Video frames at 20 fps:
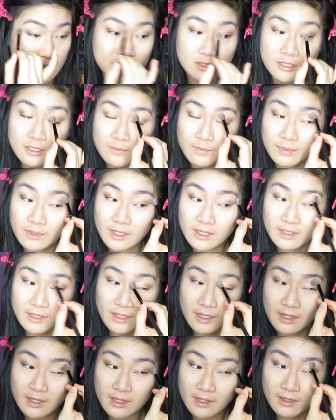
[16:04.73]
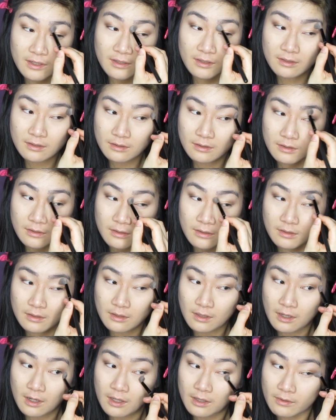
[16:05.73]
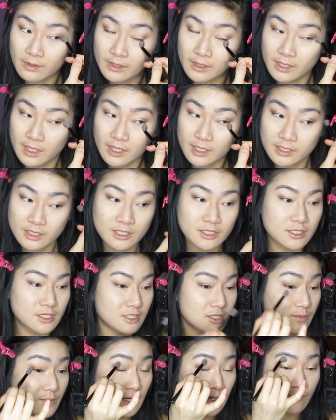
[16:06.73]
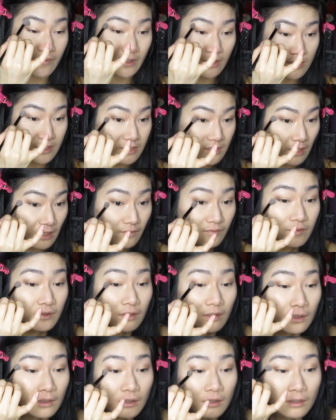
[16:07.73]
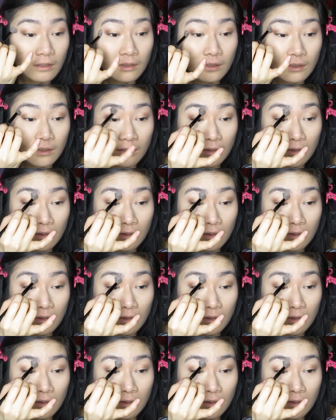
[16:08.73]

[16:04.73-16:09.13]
So just blend that all around the edges just to make everything softer.